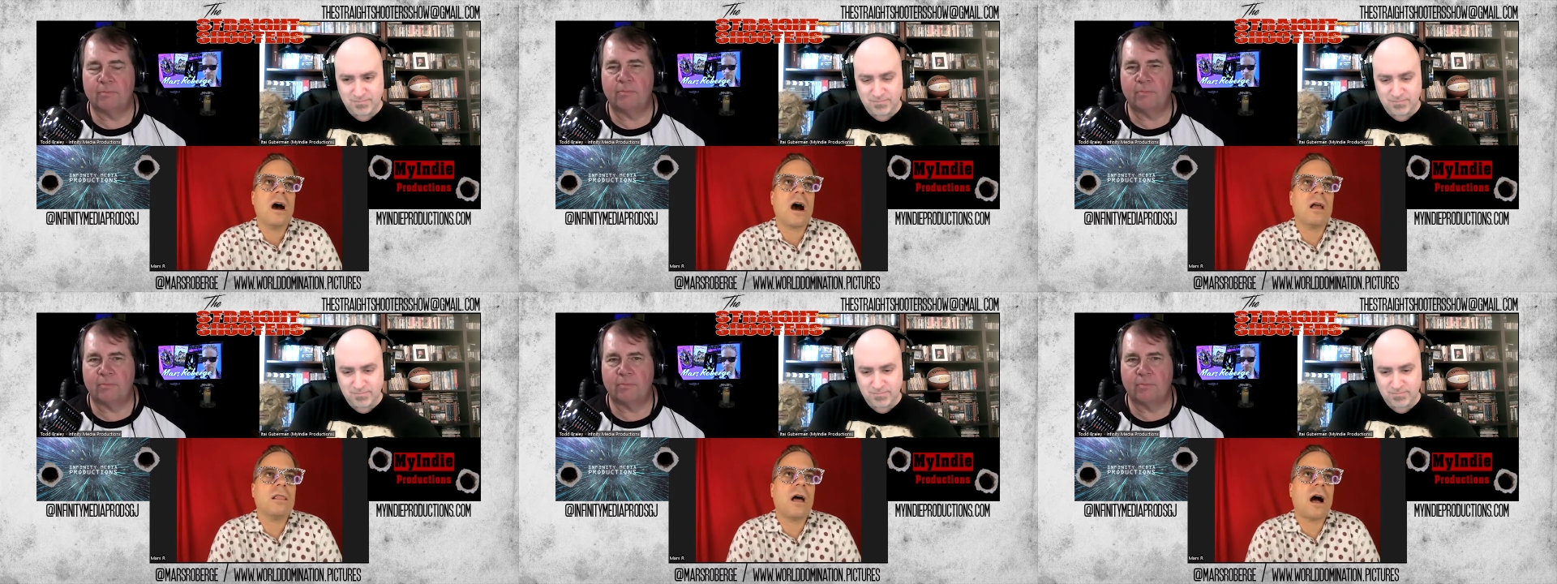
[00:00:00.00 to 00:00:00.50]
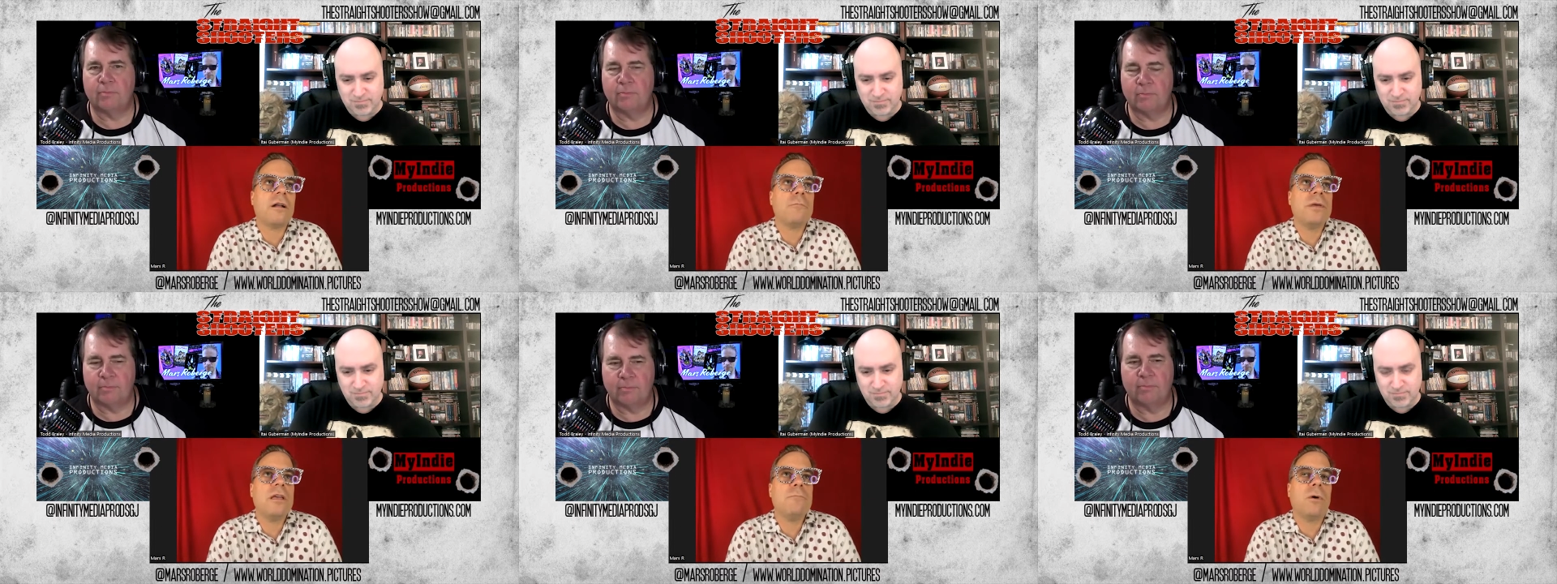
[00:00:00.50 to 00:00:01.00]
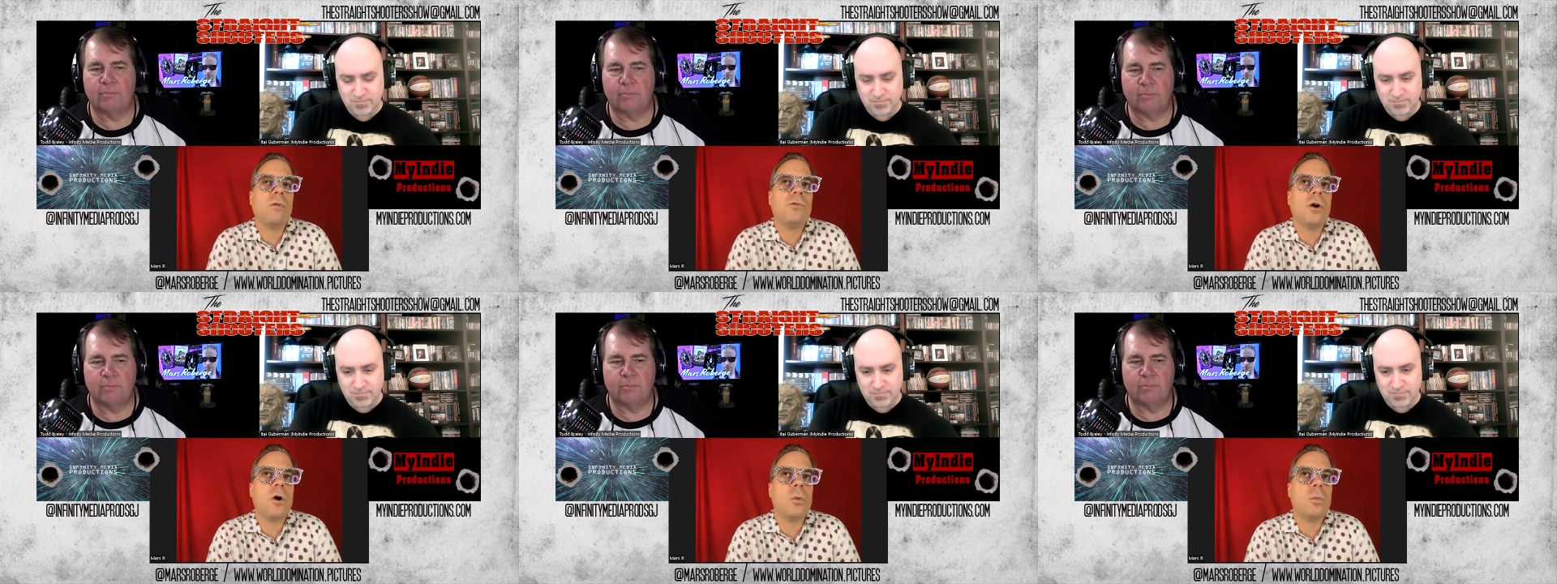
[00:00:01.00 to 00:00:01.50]
Speaker 1: a lot of people
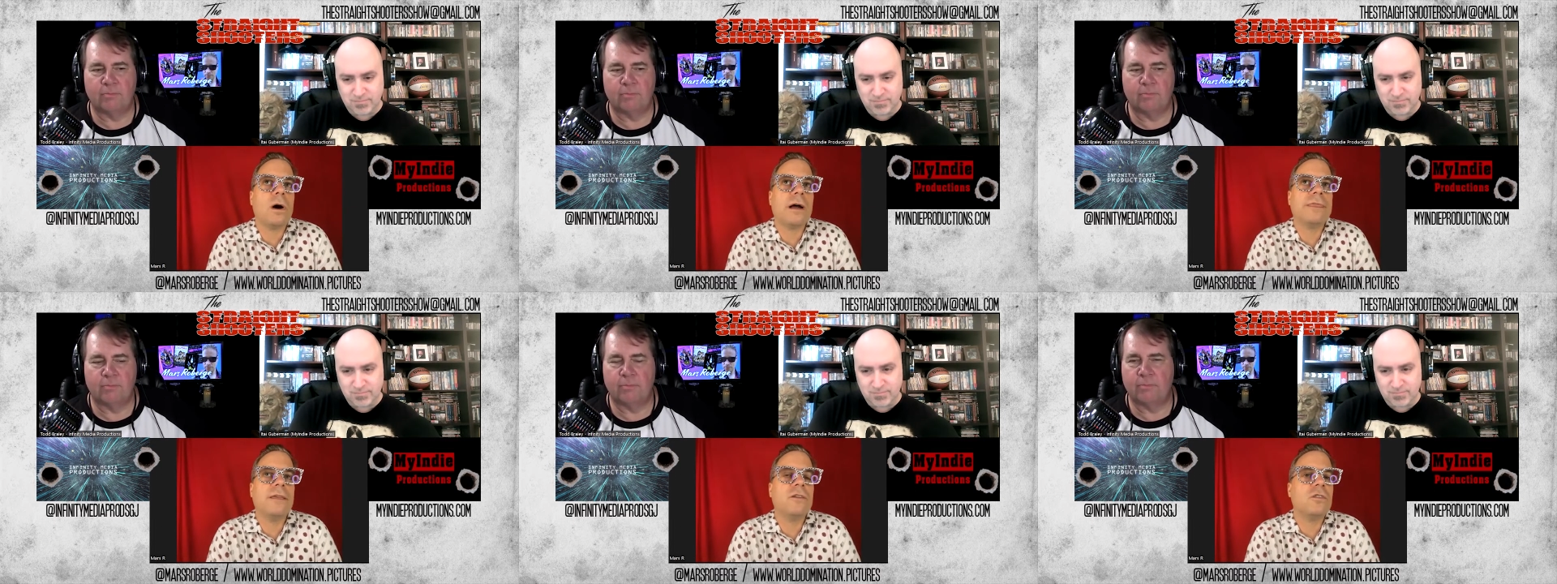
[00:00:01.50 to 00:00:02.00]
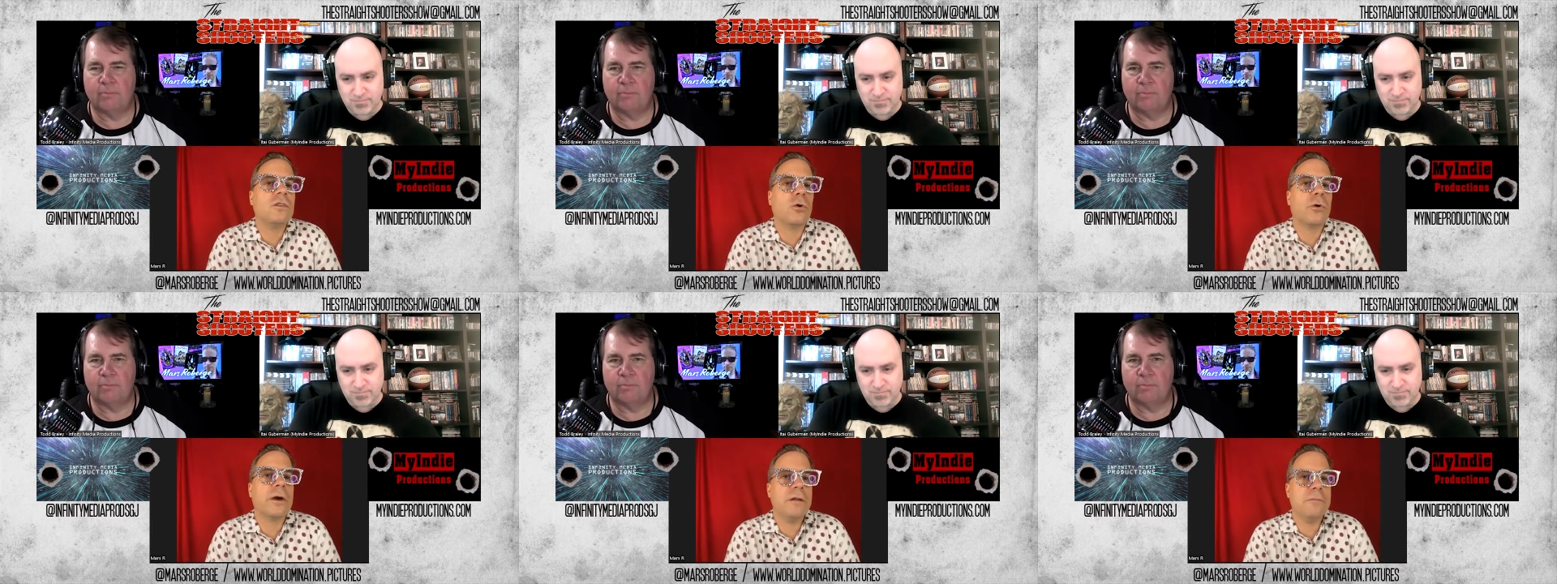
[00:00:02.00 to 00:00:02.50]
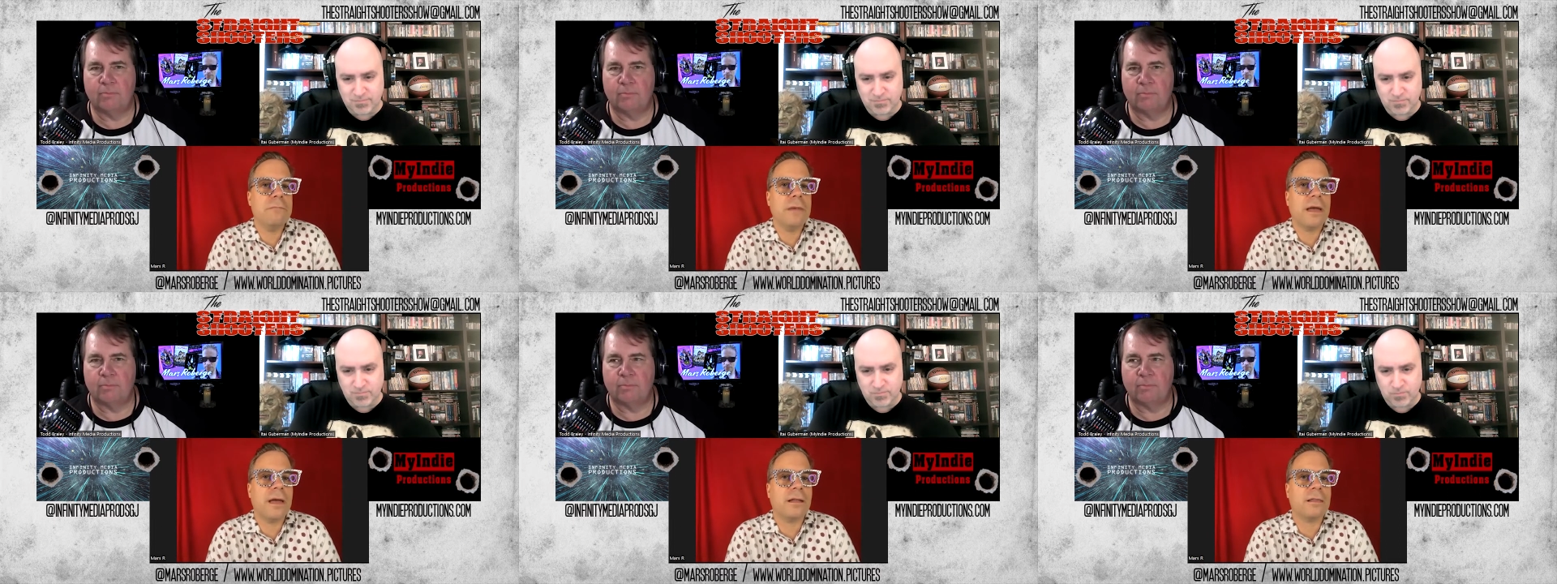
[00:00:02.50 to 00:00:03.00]
don't want this story to be
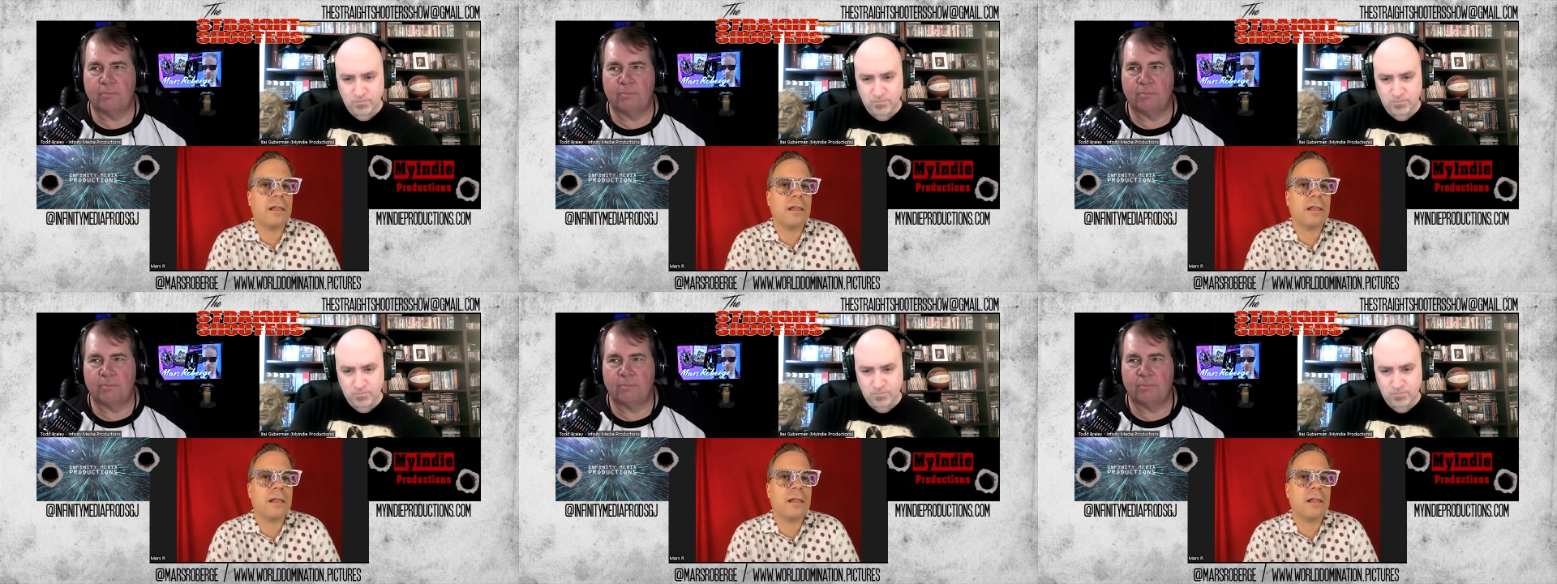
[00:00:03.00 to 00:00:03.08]
made.